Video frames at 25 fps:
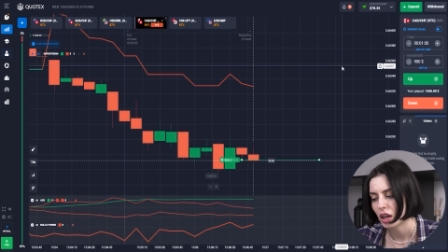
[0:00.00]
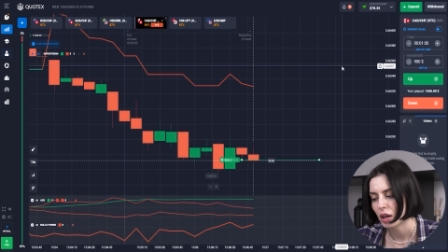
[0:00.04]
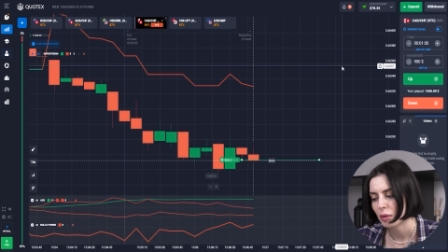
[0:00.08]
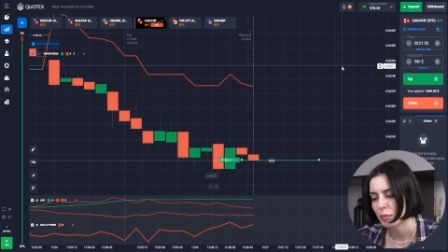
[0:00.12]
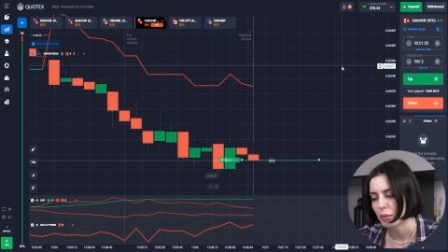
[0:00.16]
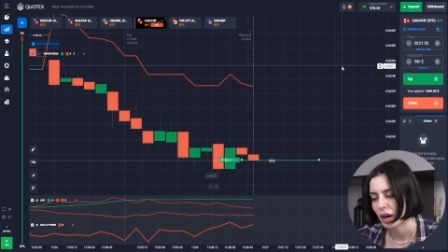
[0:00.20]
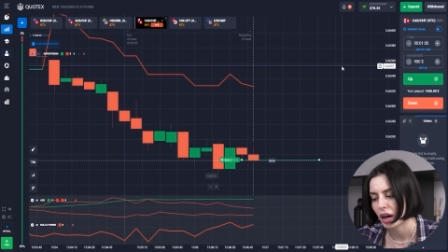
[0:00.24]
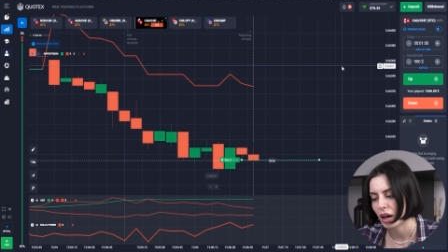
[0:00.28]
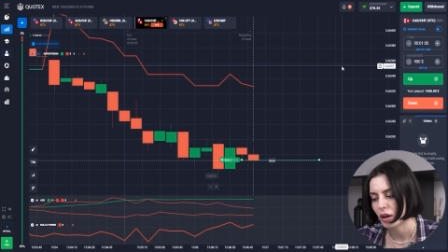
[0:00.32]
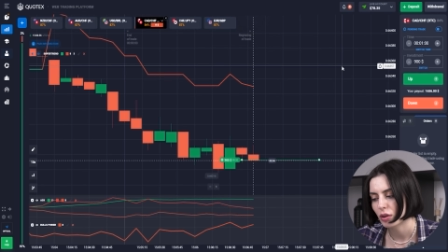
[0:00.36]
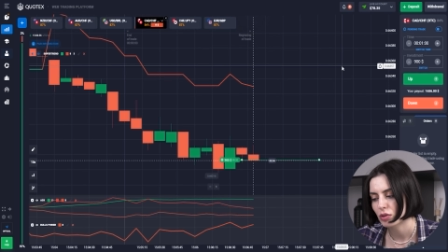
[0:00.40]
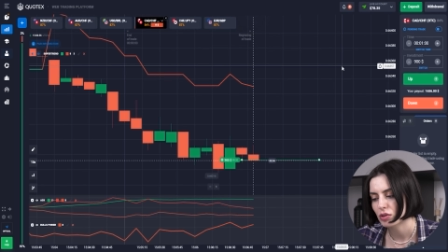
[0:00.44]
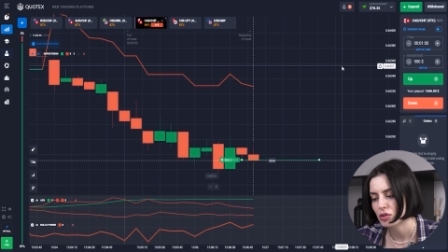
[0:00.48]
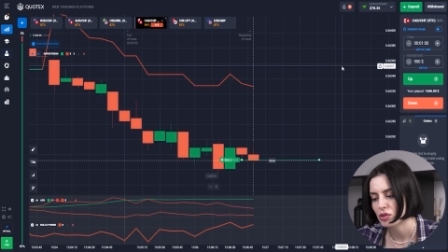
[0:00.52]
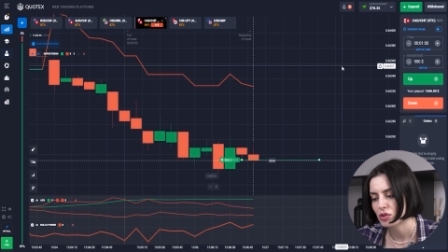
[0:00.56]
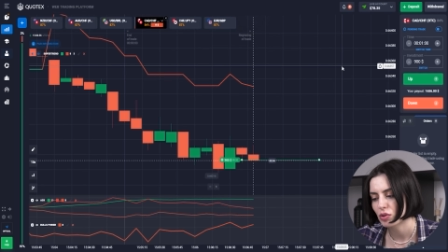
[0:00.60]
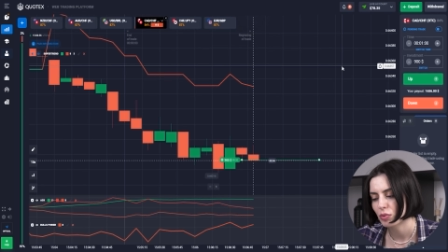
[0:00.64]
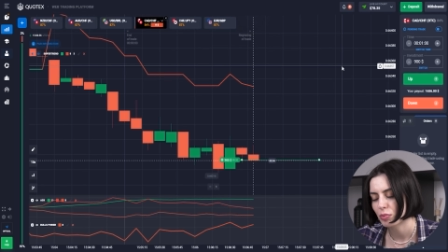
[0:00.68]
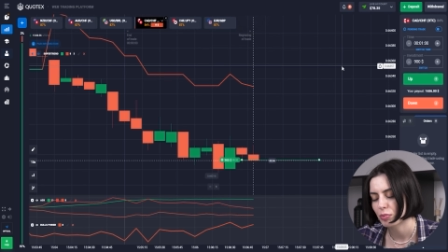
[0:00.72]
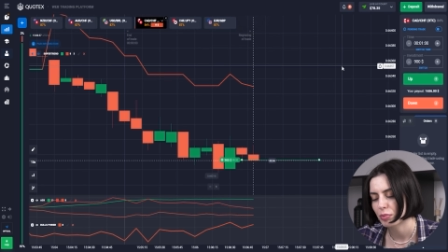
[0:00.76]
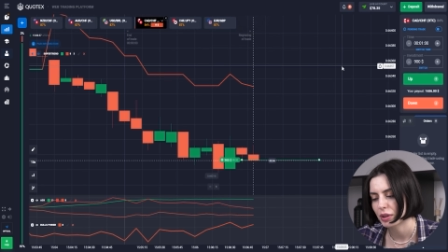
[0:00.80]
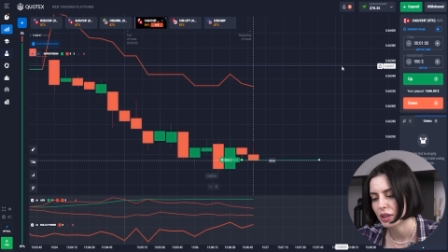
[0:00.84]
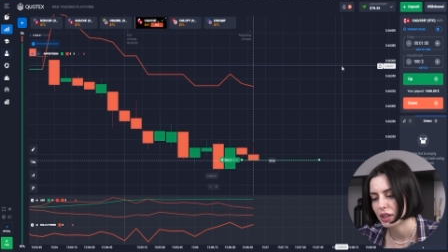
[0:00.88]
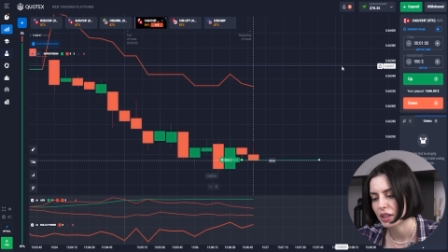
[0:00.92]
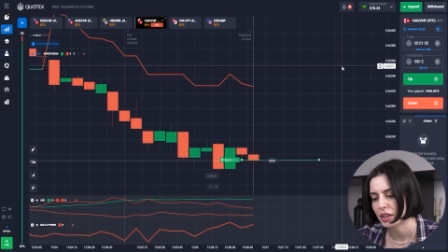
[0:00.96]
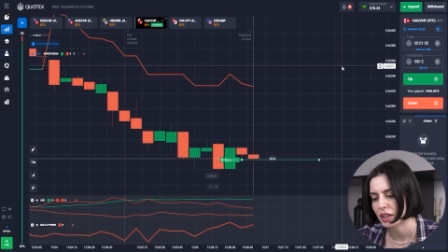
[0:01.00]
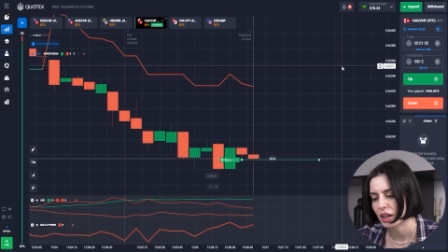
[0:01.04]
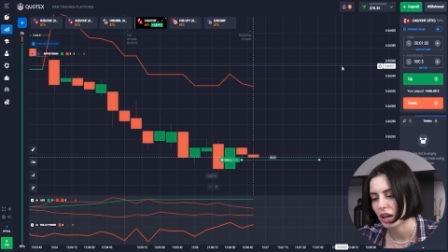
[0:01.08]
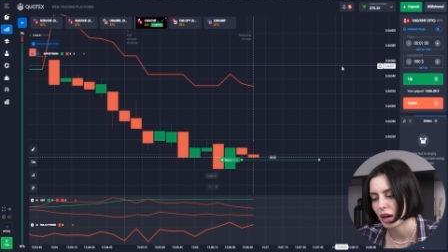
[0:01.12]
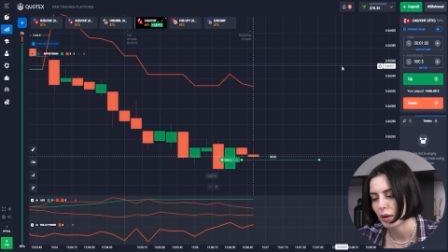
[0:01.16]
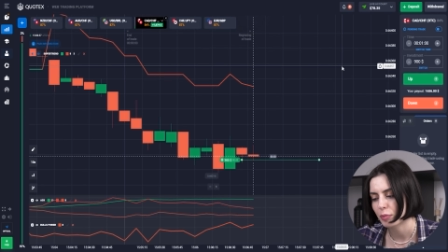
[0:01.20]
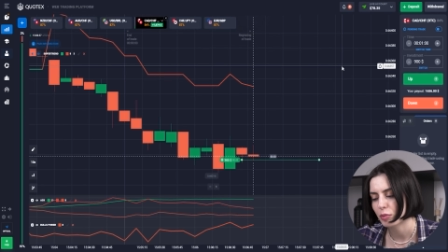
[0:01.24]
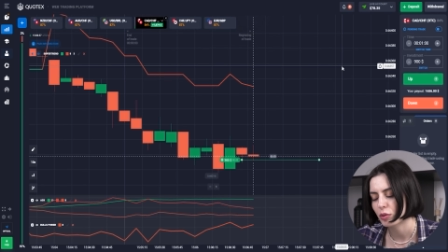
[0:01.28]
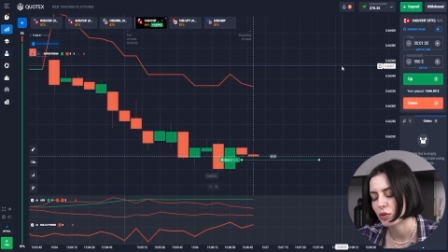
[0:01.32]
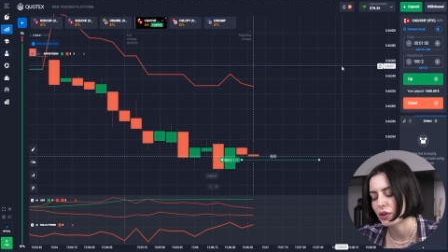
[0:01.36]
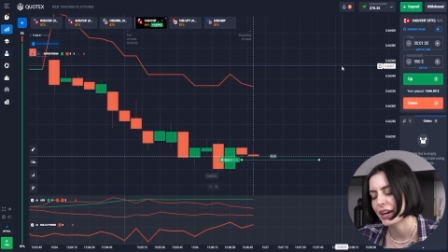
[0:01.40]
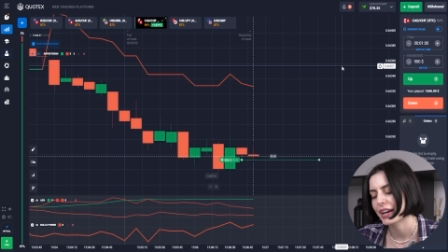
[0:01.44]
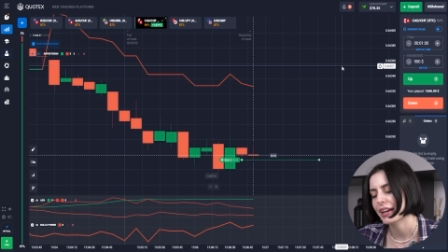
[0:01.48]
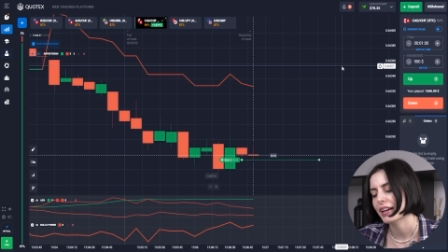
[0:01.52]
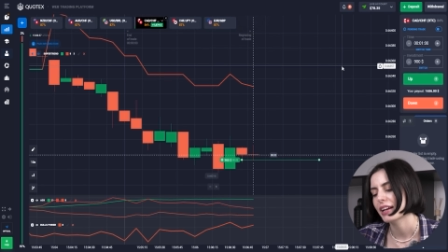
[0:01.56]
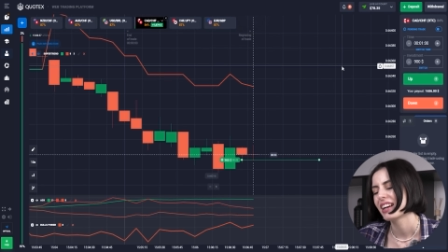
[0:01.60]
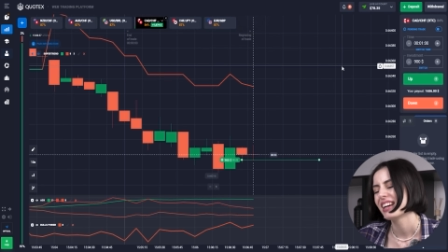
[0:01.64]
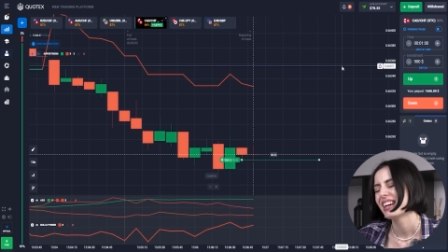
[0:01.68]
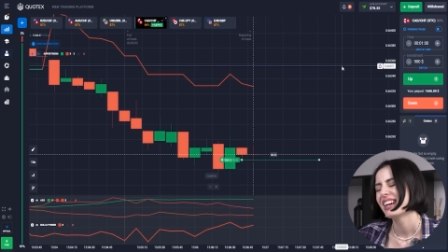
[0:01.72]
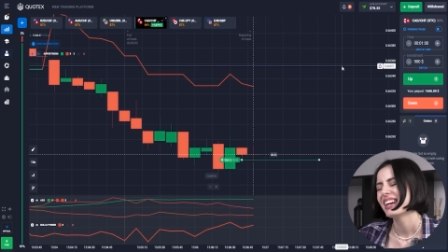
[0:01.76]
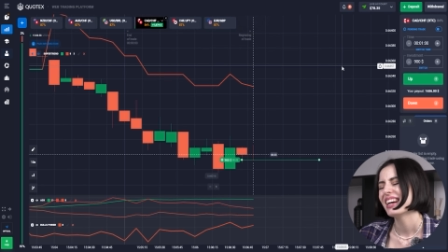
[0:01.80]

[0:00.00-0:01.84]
about to be upward.